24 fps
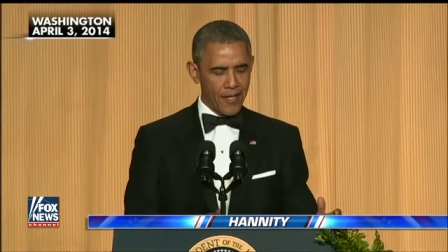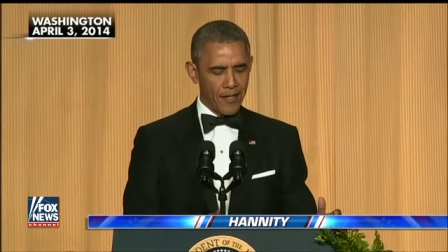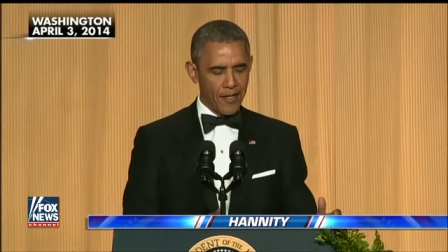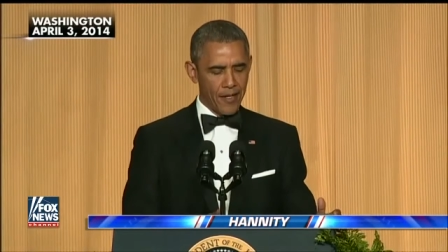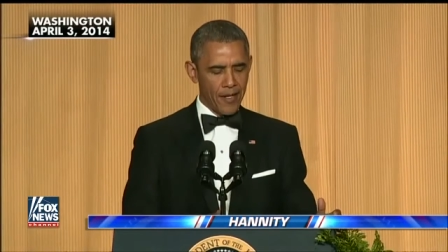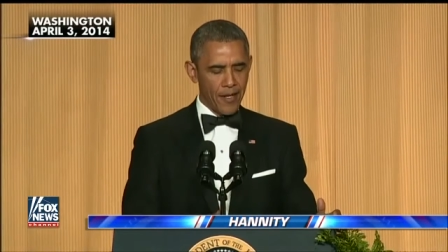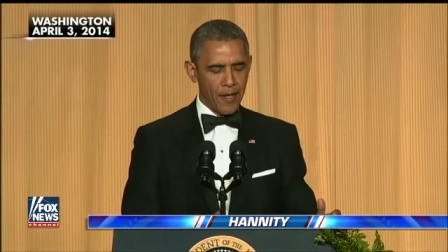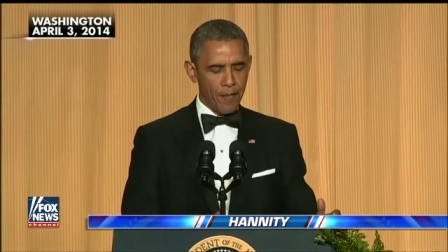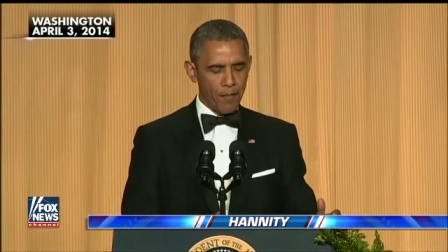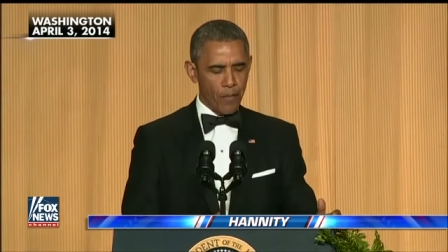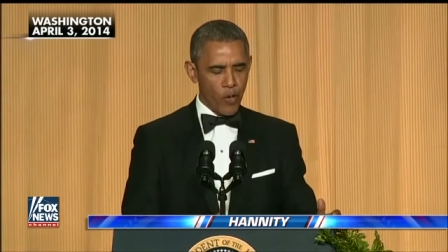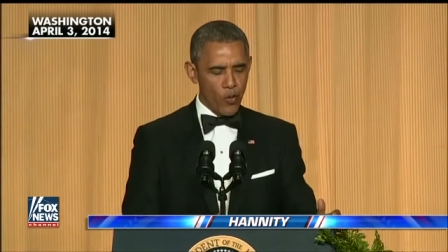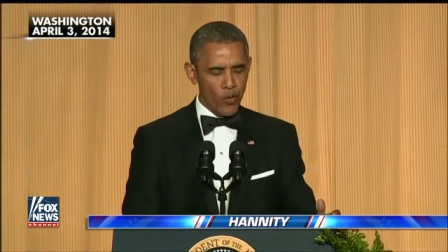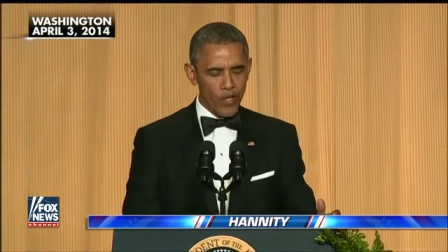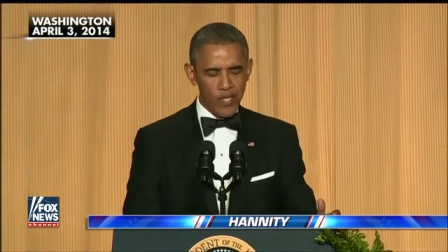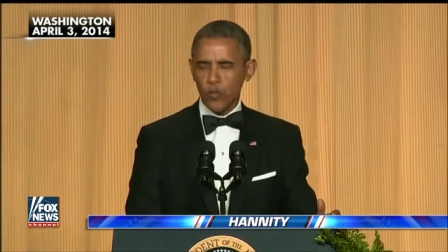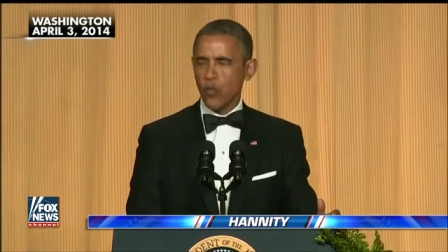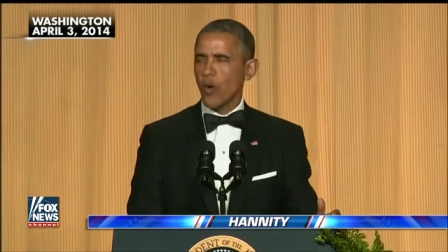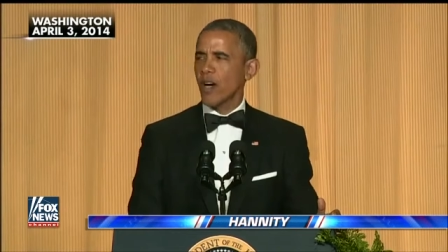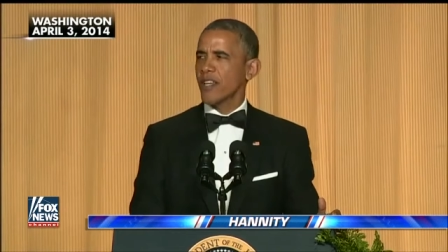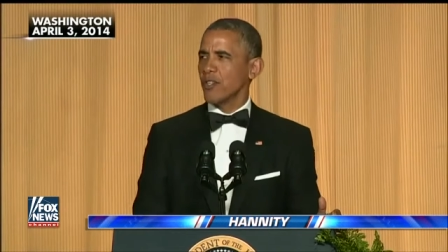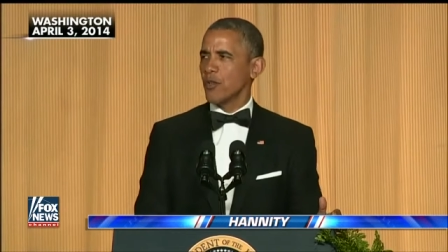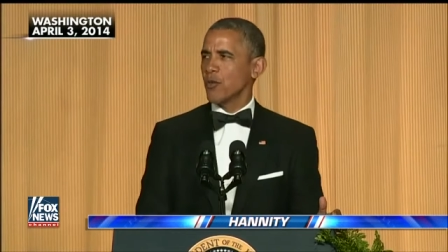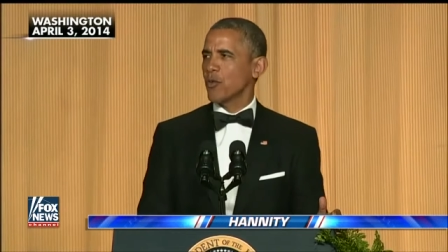said, Putin
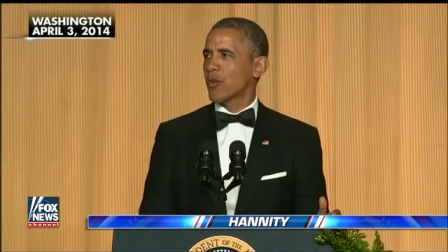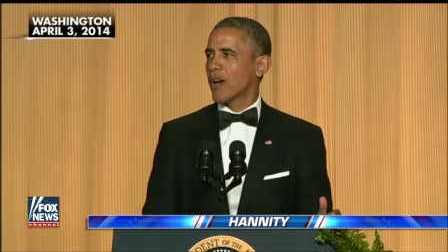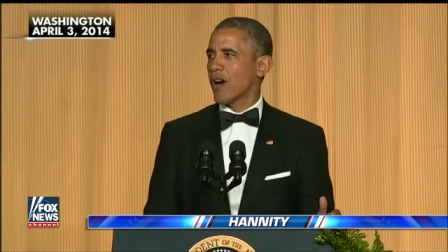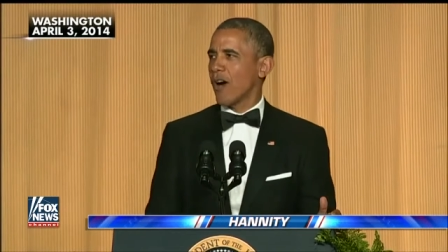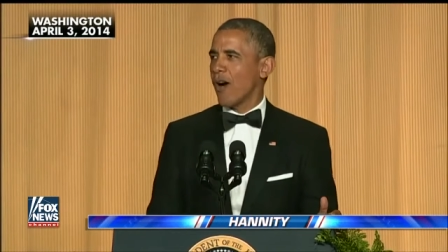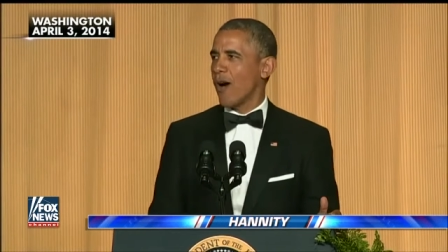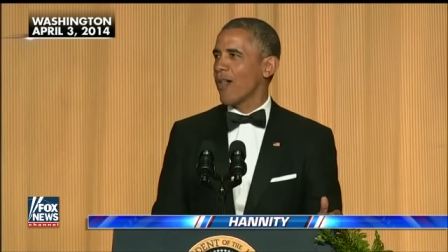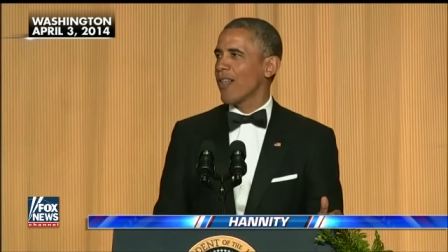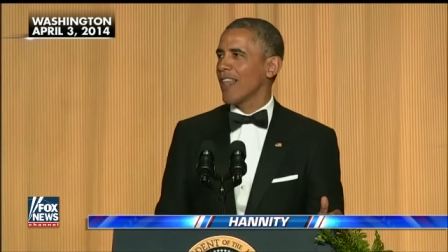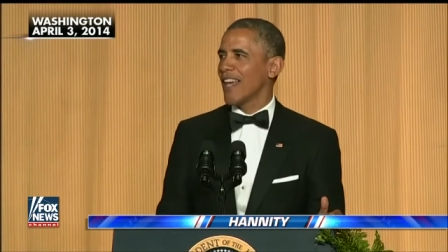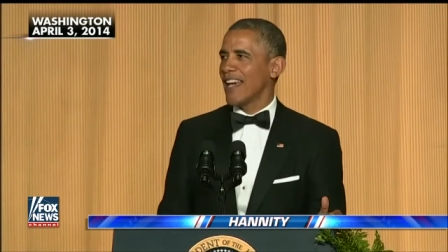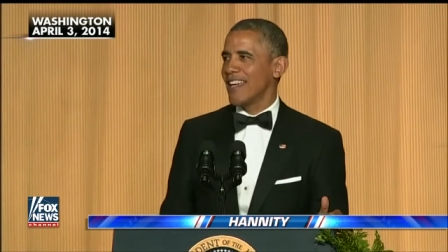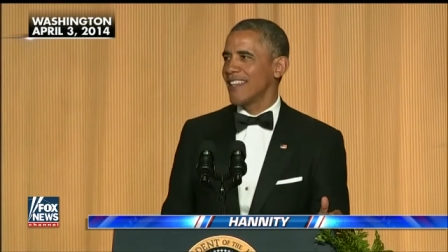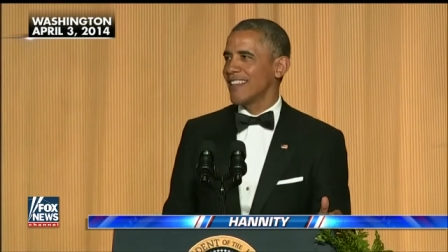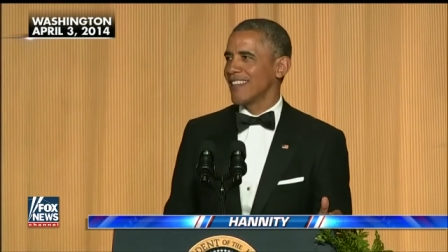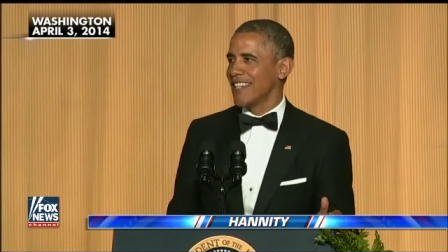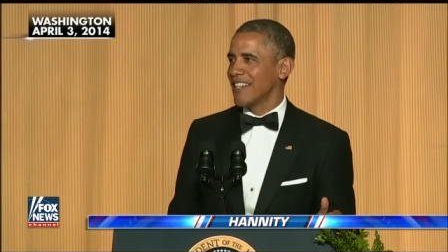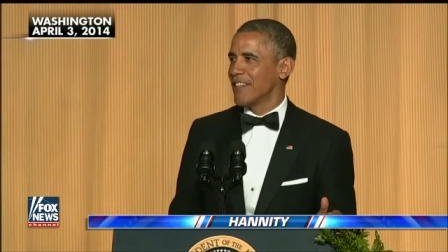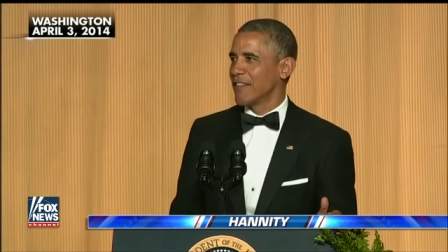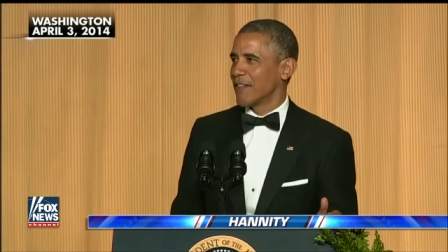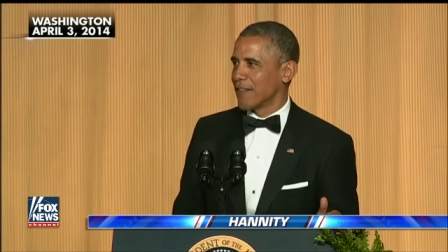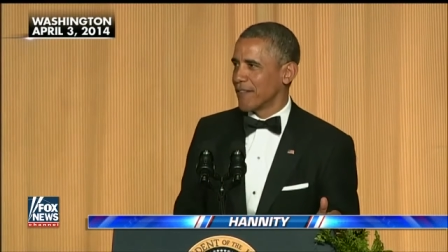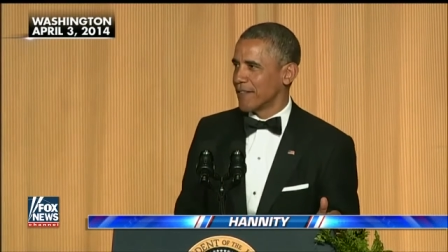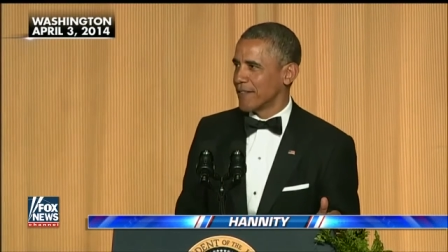is what you call a
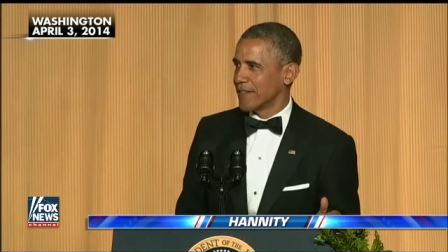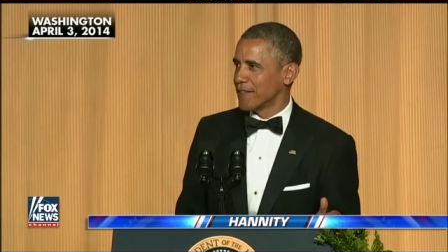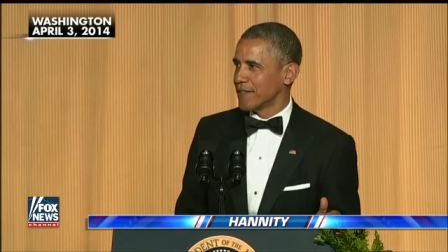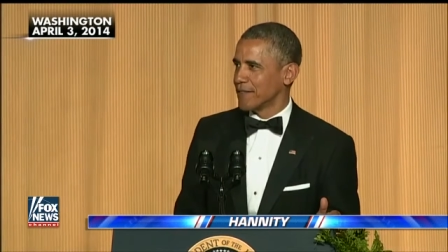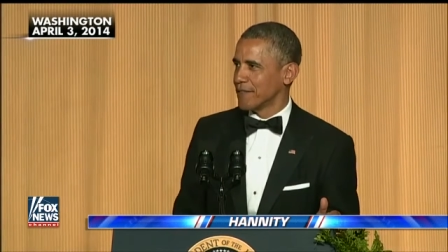leader.